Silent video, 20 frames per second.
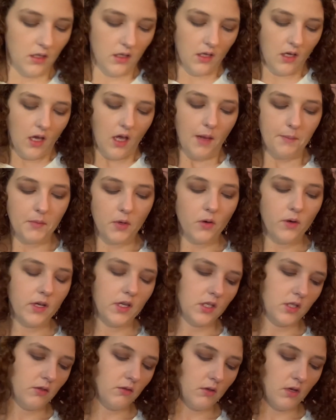I'm going
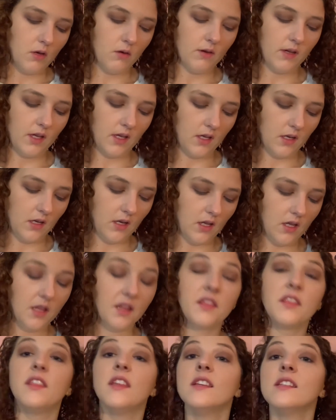to go in.
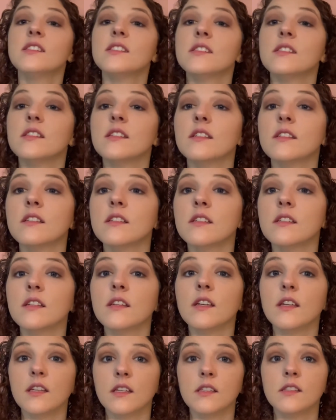This
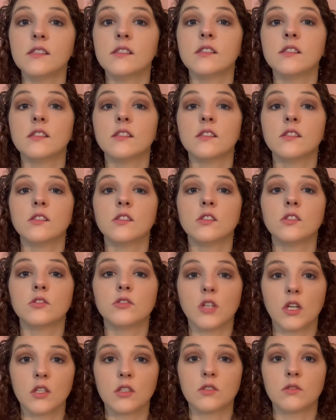is
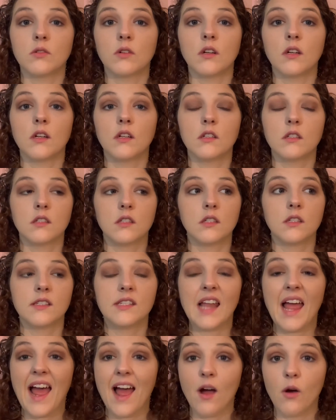Drugstore
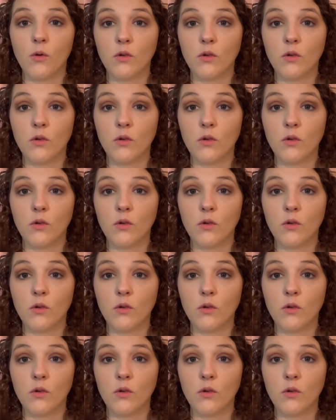now.